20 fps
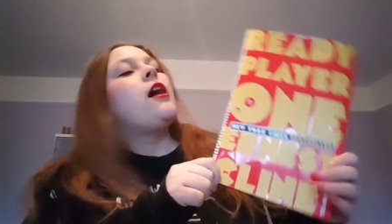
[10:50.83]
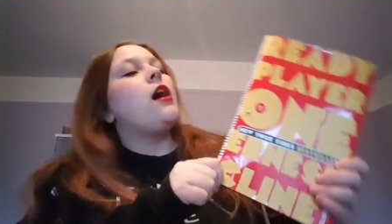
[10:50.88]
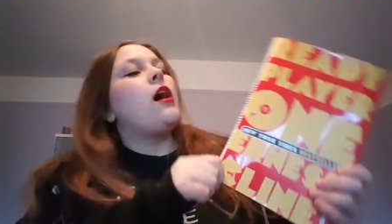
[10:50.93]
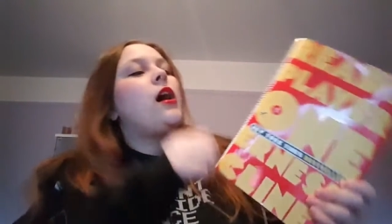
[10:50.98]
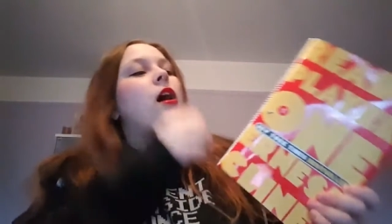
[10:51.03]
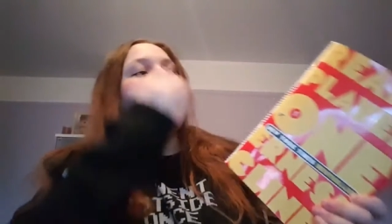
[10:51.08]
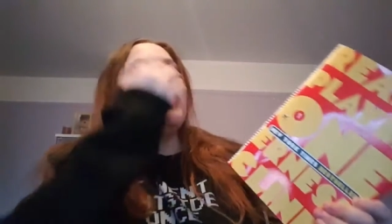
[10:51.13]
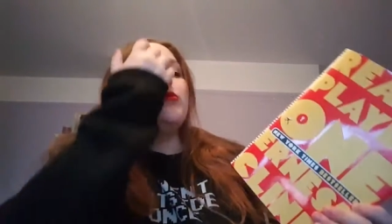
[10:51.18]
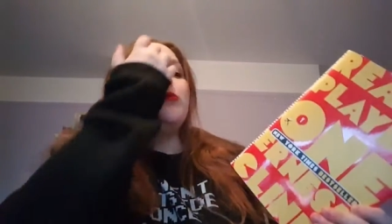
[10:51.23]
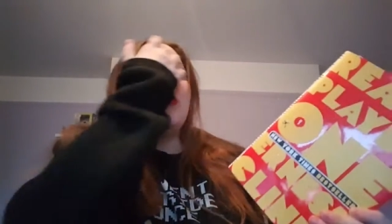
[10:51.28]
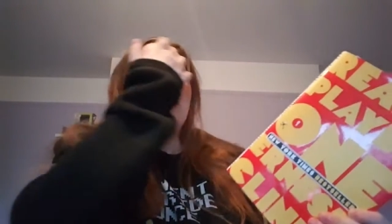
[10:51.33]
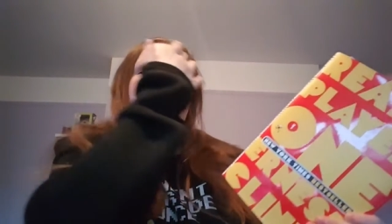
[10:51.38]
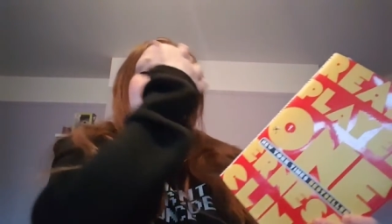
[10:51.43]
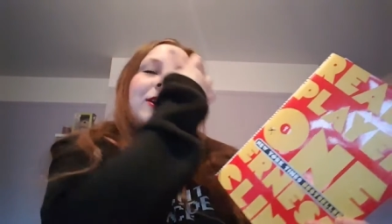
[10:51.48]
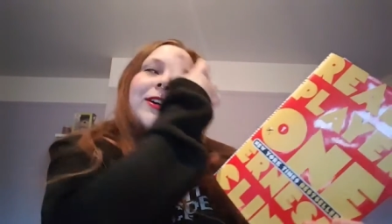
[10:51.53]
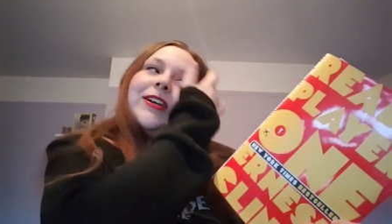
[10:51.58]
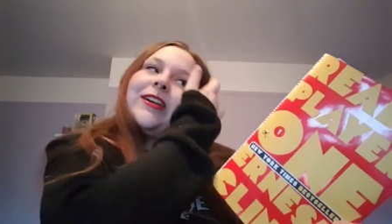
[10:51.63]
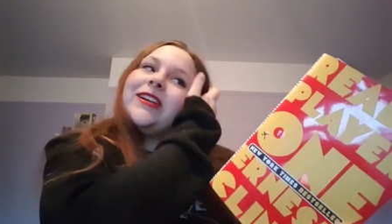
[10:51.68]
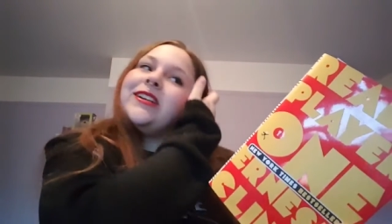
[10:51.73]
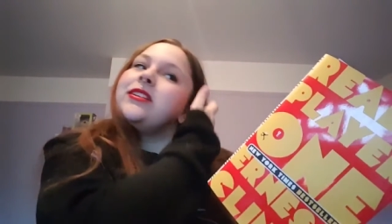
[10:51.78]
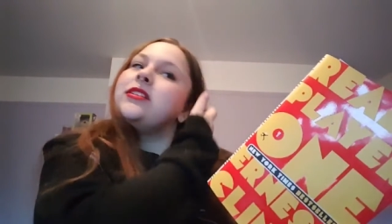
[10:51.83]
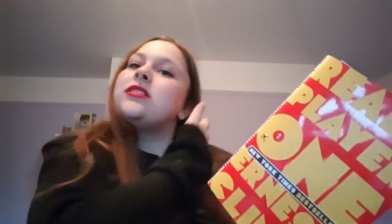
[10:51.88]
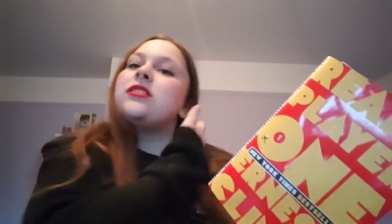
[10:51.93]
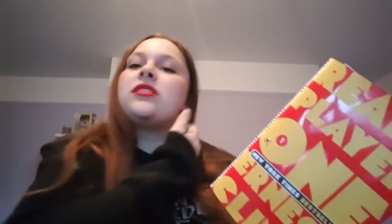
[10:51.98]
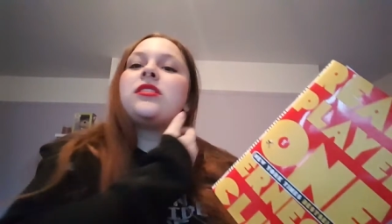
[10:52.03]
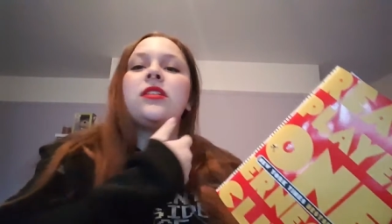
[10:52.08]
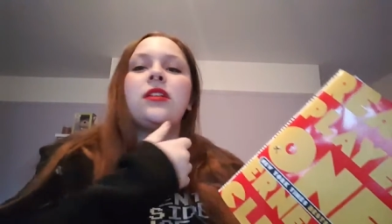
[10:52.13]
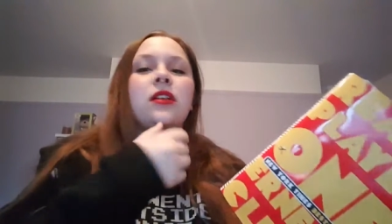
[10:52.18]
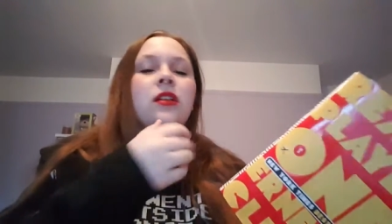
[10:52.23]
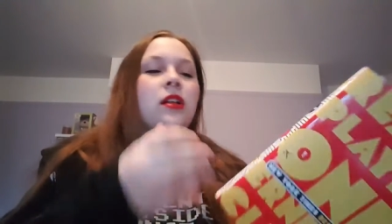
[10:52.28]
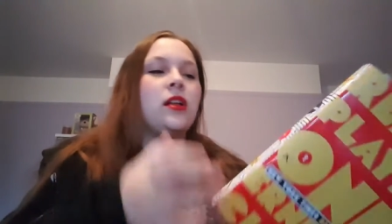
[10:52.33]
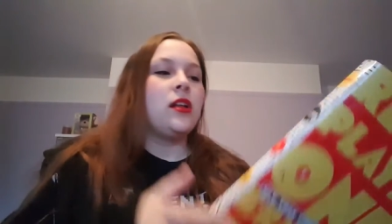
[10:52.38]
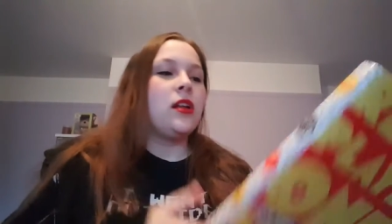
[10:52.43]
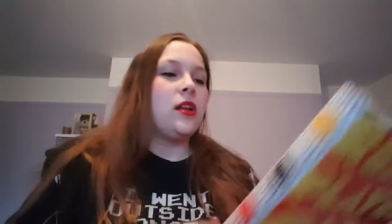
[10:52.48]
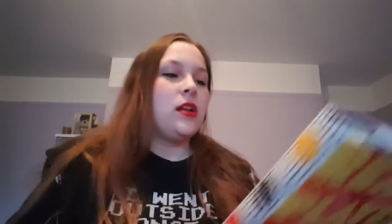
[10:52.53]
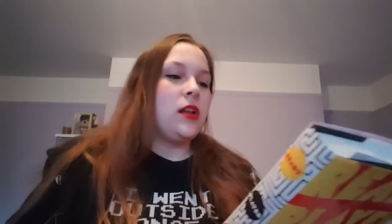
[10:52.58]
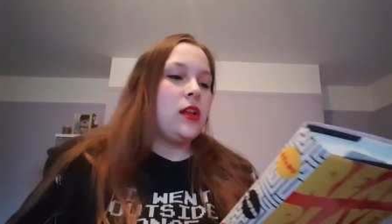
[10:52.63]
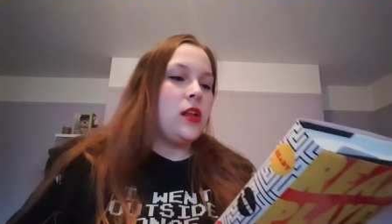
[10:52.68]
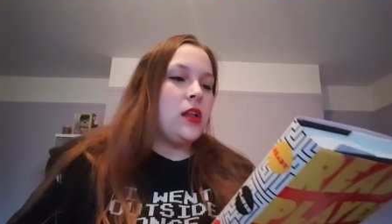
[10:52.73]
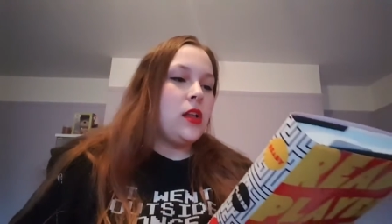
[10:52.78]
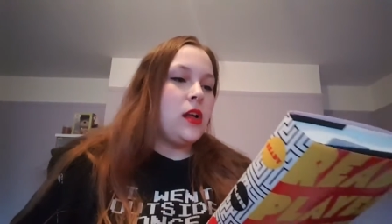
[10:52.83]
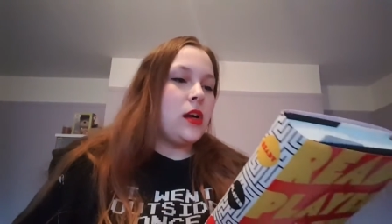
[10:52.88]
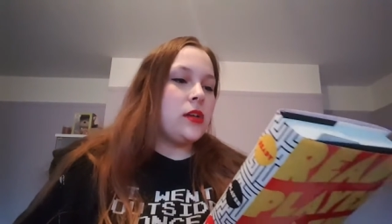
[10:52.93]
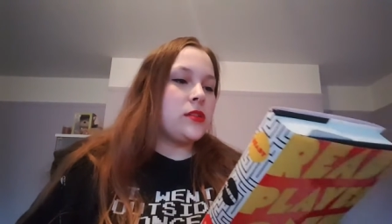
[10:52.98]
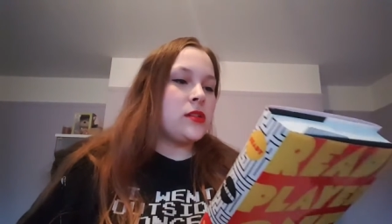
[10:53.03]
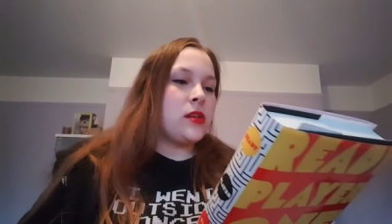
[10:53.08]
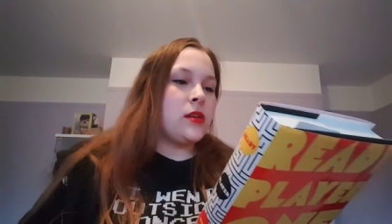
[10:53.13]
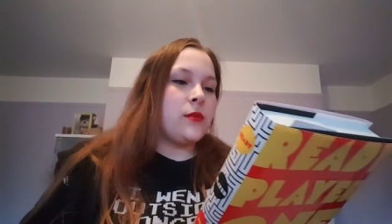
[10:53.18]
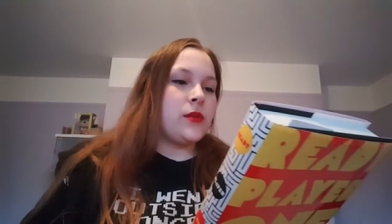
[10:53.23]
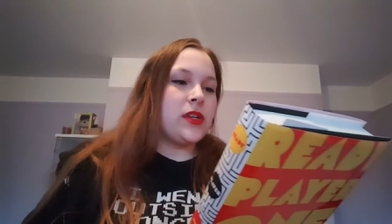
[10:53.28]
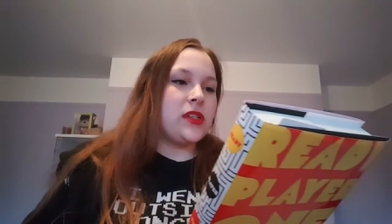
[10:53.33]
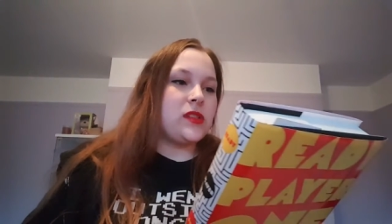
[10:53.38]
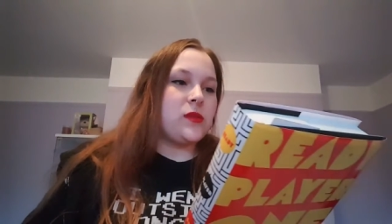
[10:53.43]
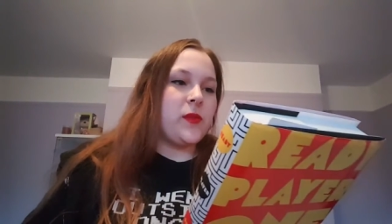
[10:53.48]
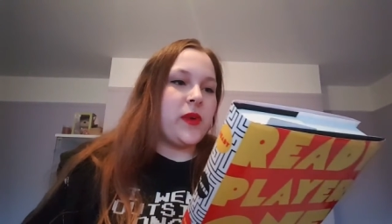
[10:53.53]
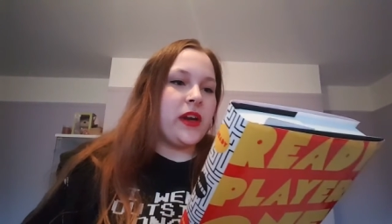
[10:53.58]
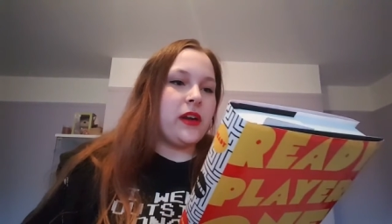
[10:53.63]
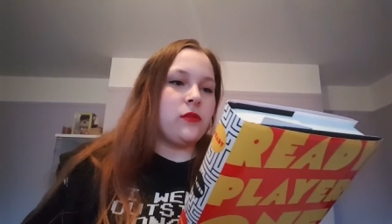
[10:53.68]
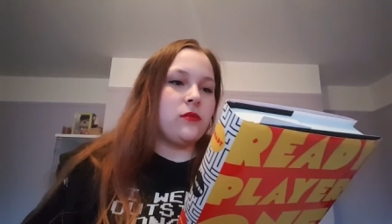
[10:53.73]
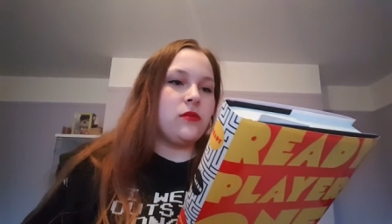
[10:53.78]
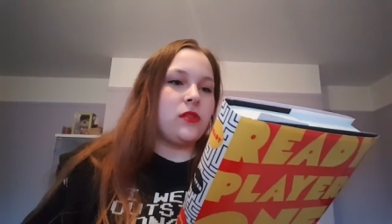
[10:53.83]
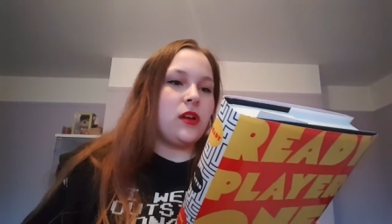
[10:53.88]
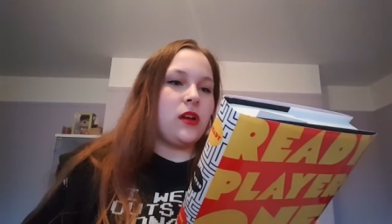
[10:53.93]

I don't know what it's about.